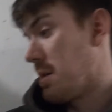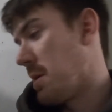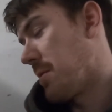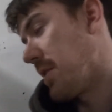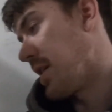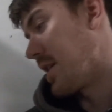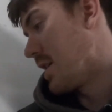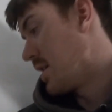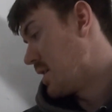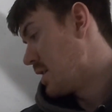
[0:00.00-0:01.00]
out fine,
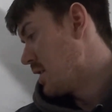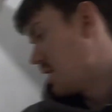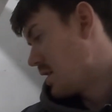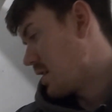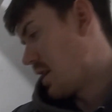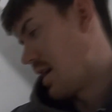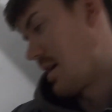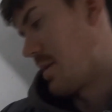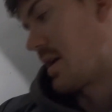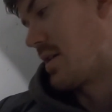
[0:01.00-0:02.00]

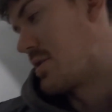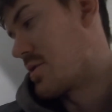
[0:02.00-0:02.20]
I could just